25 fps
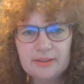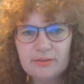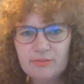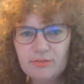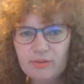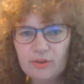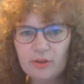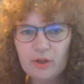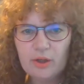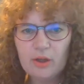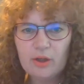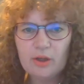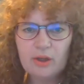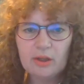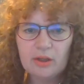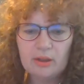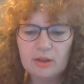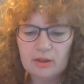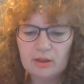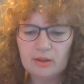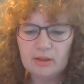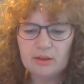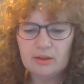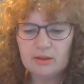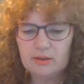for
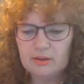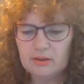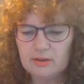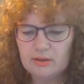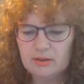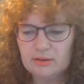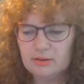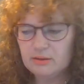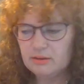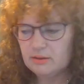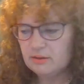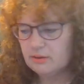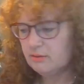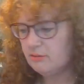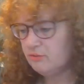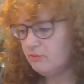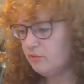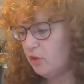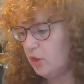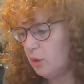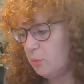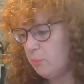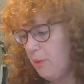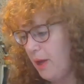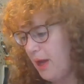the
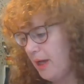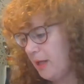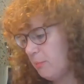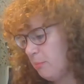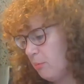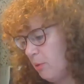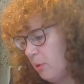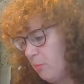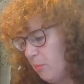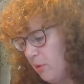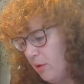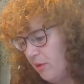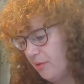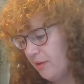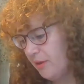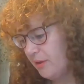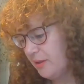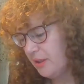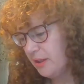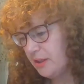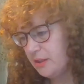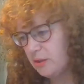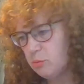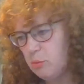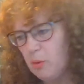bag per month, I
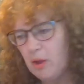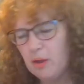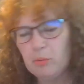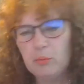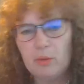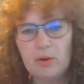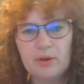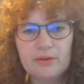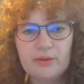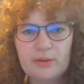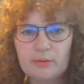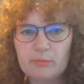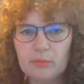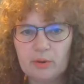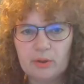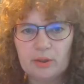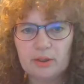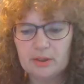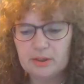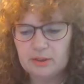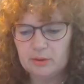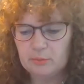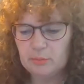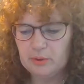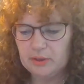think it's well worth the money.
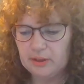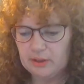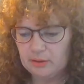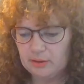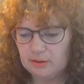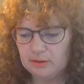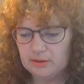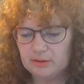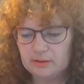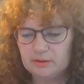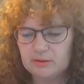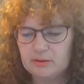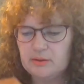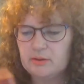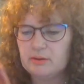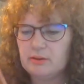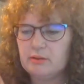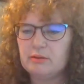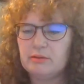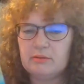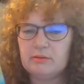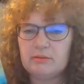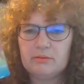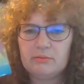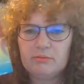We
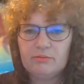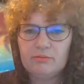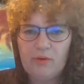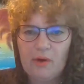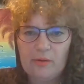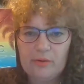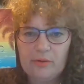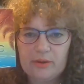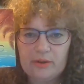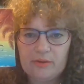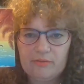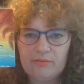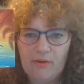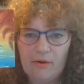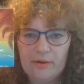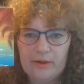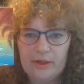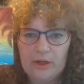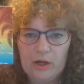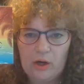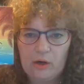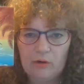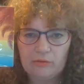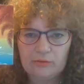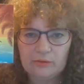very, very
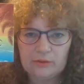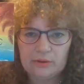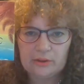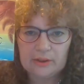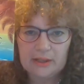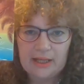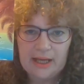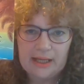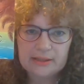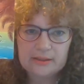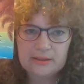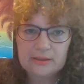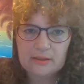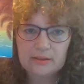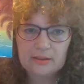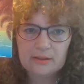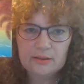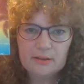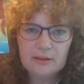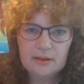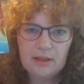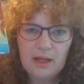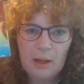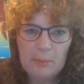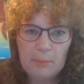often get
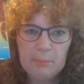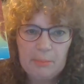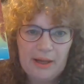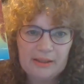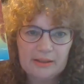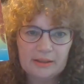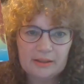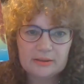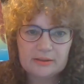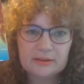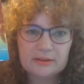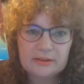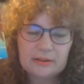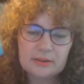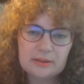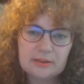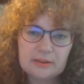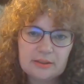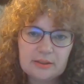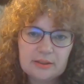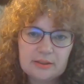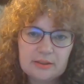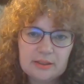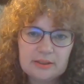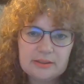palette.
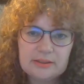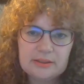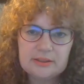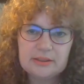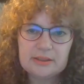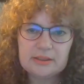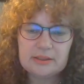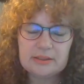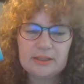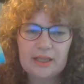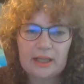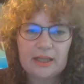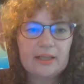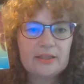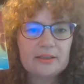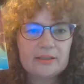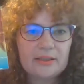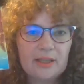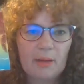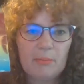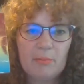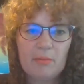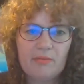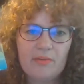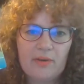This is the second
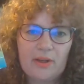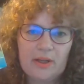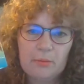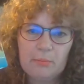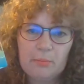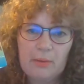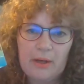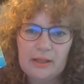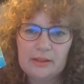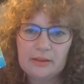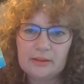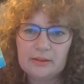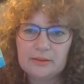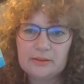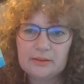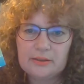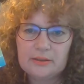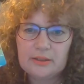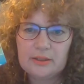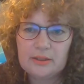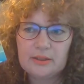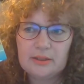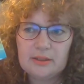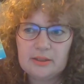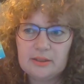time I've had a palette
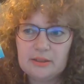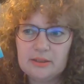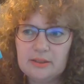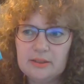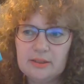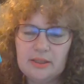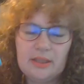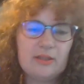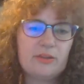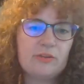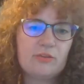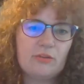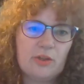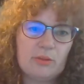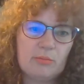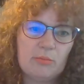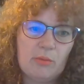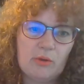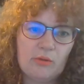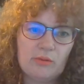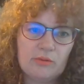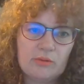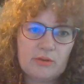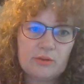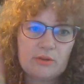in 3
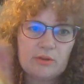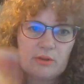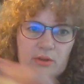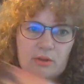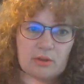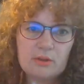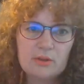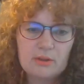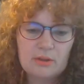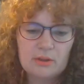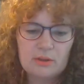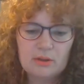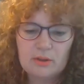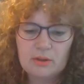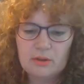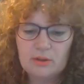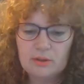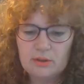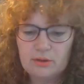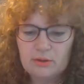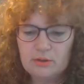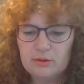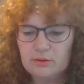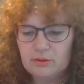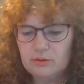months.
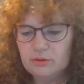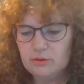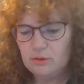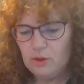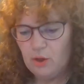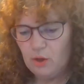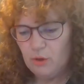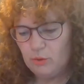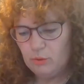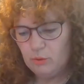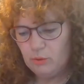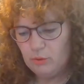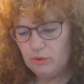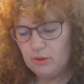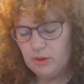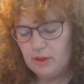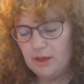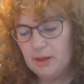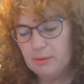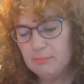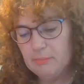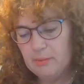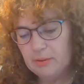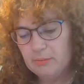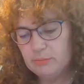So
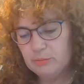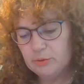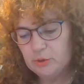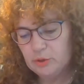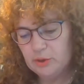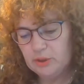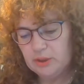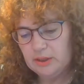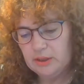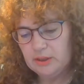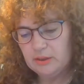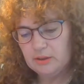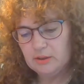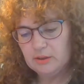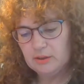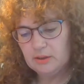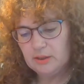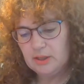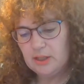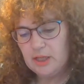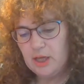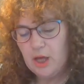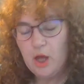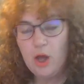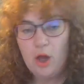I'm absolutely
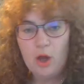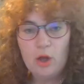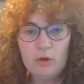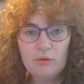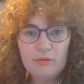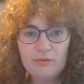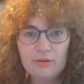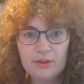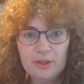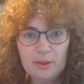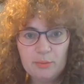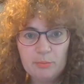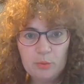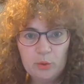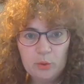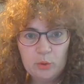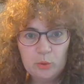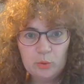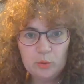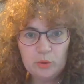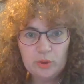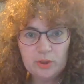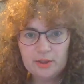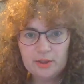over the moon.